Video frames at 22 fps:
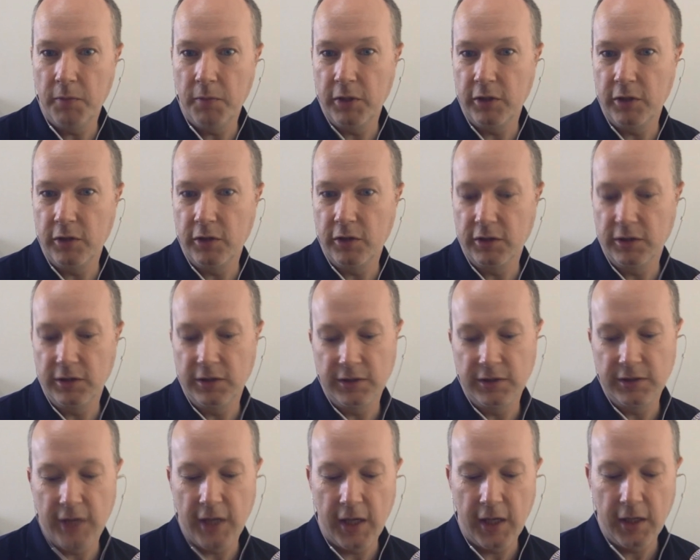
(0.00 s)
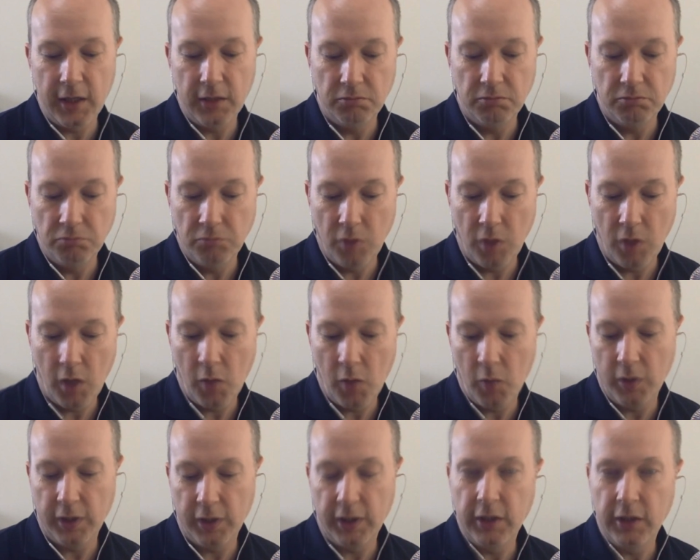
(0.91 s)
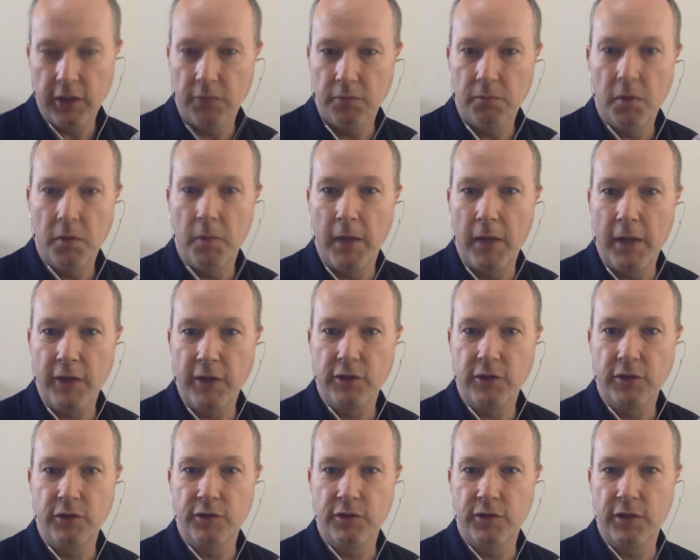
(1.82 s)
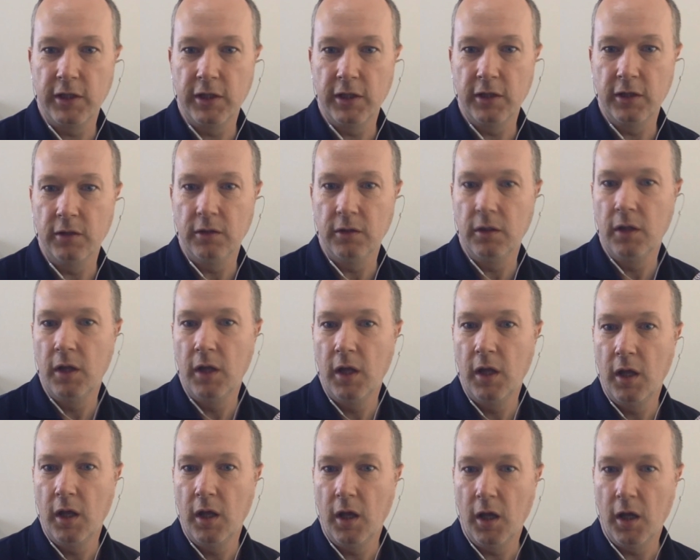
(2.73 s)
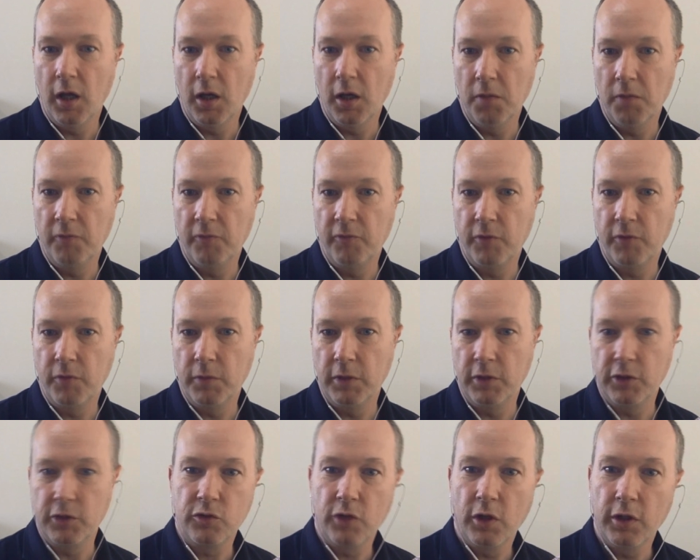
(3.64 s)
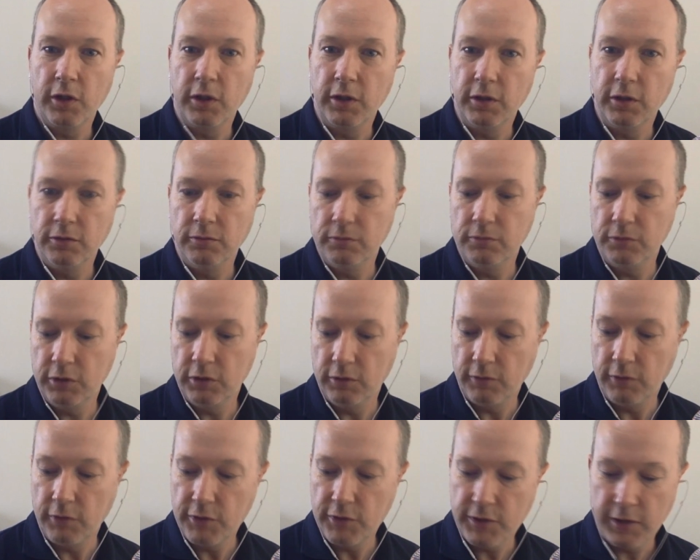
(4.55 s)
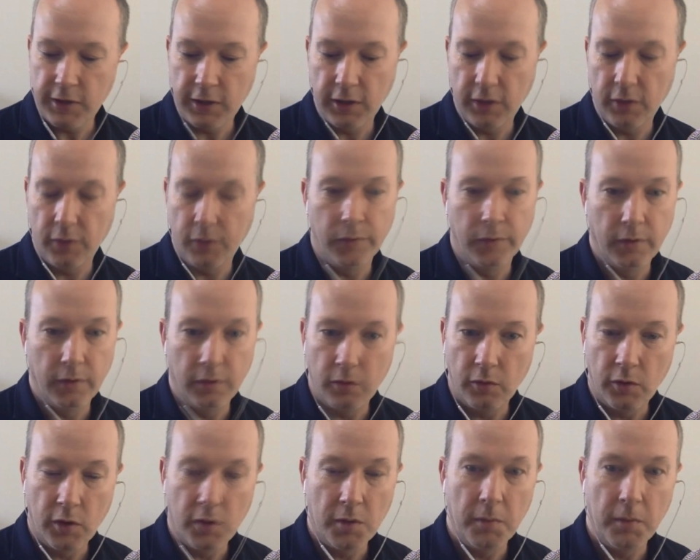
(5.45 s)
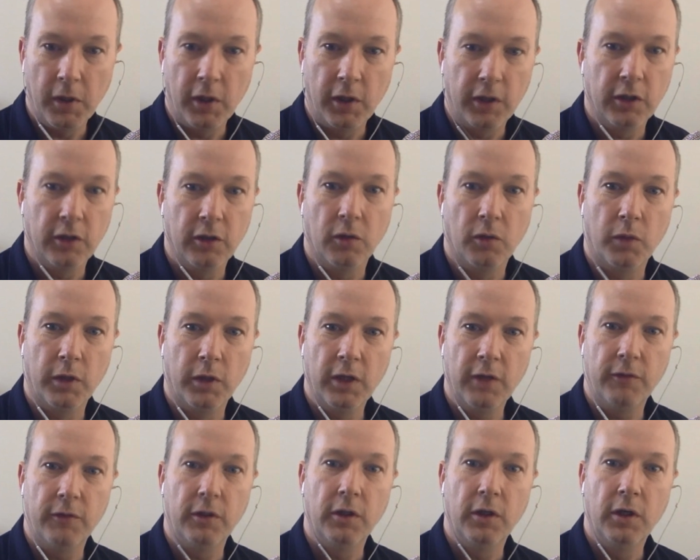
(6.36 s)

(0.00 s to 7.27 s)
But you could decide I want to get a master's in from an Australian university or American or whatever,